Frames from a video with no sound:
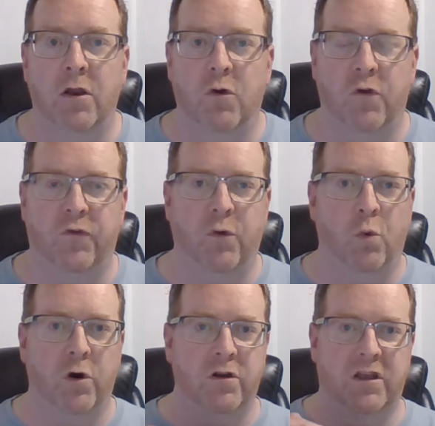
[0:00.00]
So
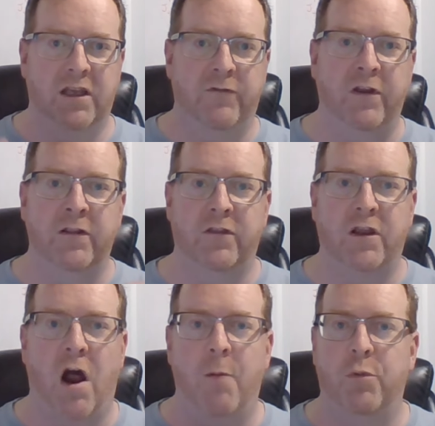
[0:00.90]
we're given
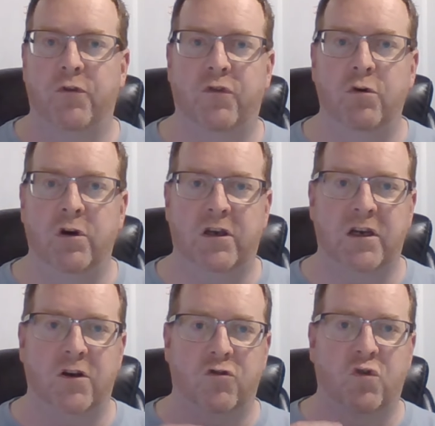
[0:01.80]
the
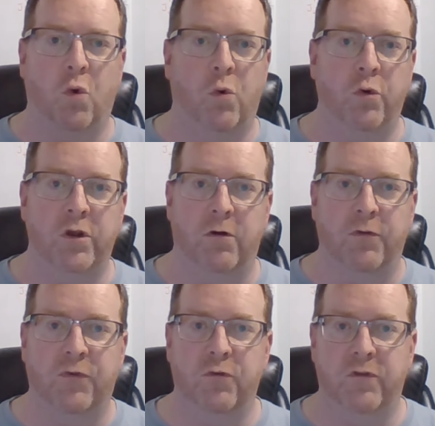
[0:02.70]
opportunity to toil
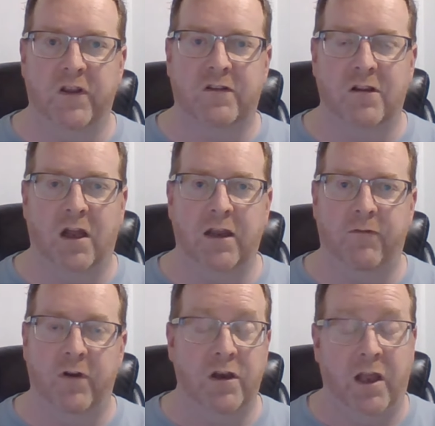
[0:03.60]
through this
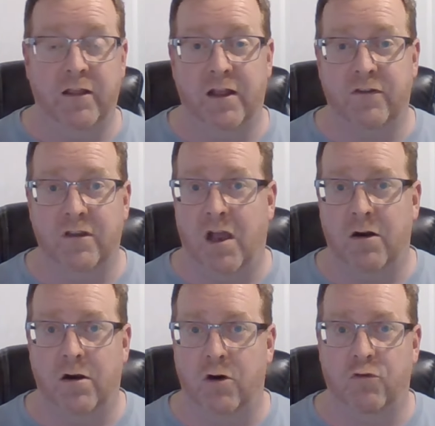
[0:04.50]
life. And yeah, that's
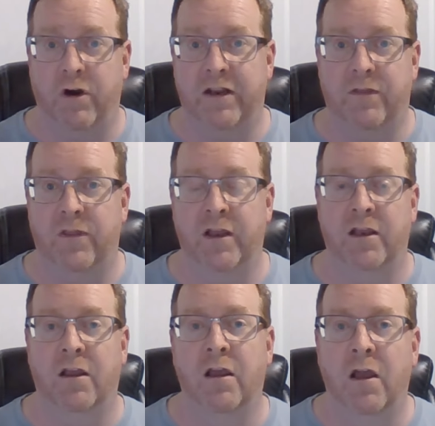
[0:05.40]
not a great
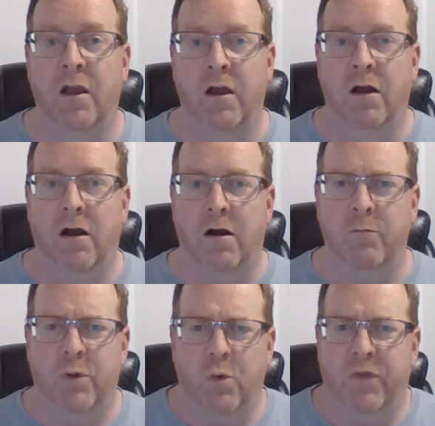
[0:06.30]
thing.
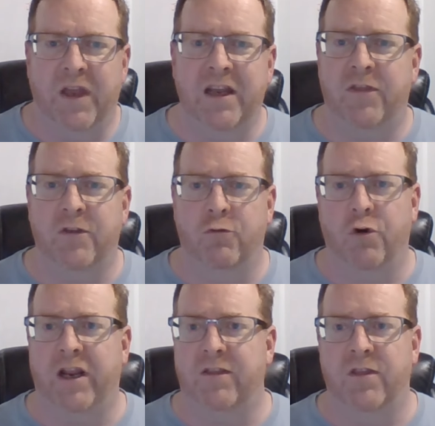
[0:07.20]
Um, but with any th
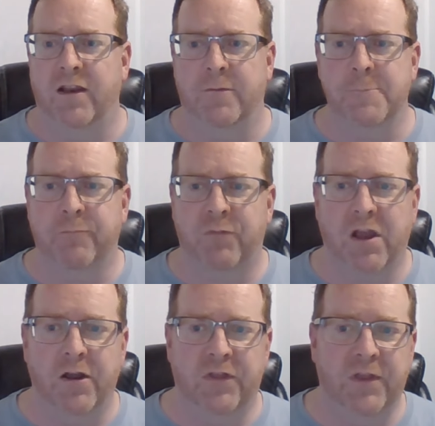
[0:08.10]
great thing,
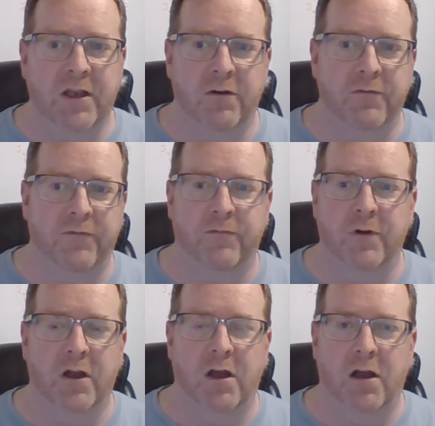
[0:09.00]
uh, think of
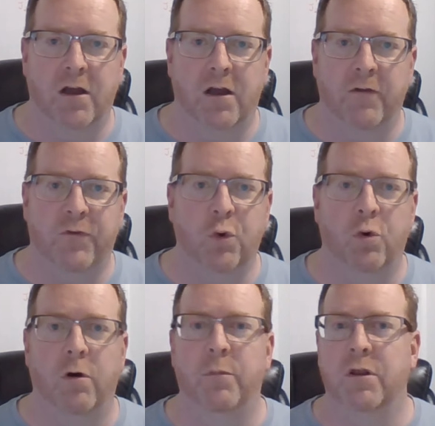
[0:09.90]
uh, if you
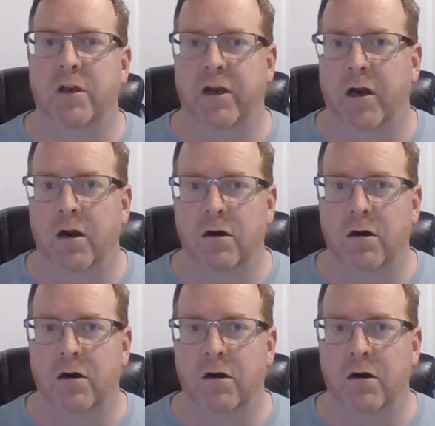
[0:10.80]
were a millionaire.